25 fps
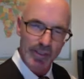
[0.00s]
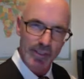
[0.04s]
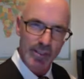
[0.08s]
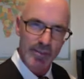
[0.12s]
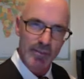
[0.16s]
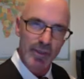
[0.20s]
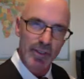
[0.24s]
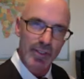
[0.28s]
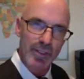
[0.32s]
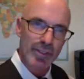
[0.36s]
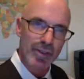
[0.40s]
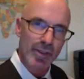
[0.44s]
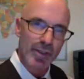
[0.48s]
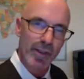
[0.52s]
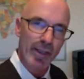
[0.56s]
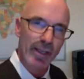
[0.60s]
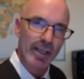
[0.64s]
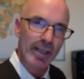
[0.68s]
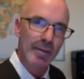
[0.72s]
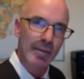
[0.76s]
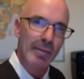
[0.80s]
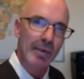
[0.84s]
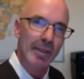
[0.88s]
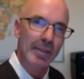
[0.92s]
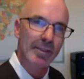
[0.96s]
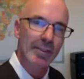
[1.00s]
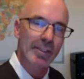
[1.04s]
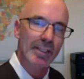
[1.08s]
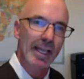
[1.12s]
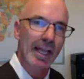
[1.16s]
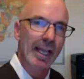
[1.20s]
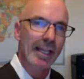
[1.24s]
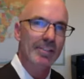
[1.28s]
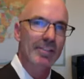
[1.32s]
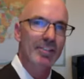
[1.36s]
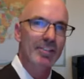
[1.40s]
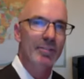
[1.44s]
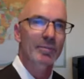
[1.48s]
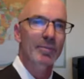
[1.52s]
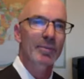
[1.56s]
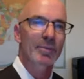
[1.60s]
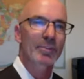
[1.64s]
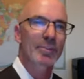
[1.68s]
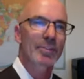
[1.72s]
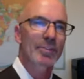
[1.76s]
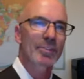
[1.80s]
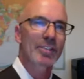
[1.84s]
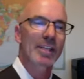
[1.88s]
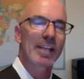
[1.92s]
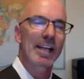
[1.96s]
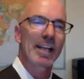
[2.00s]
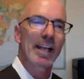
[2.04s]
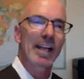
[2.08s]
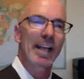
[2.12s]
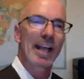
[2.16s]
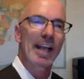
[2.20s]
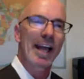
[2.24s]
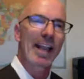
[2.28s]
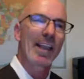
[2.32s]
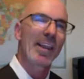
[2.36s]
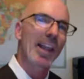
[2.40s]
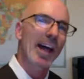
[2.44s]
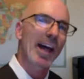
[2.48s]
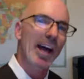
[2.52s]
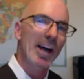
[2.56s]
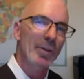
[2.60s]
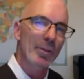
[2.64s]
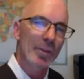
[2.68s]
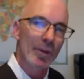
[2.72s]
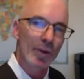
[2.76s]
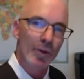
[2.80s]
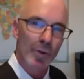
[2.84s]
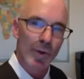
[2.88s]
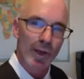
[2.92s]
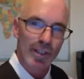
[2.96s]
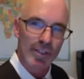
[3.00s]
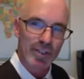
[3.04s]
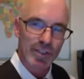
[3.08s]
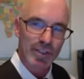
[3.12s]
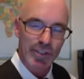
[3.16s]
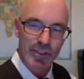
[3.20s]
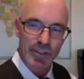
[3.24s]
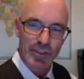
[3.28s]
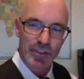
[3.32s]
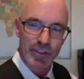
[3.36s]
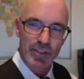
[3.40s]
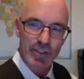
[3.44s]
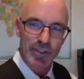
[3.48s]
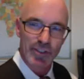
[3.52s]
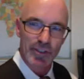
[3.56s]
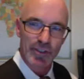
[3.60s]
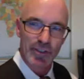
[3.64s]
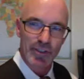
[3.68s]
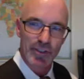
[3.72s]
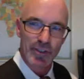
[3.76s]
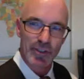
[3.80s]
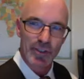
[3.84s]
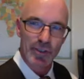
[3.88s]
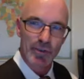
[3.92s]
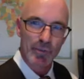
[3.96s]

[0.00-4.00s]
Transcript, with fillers: so much think about the answer, but just allow the question to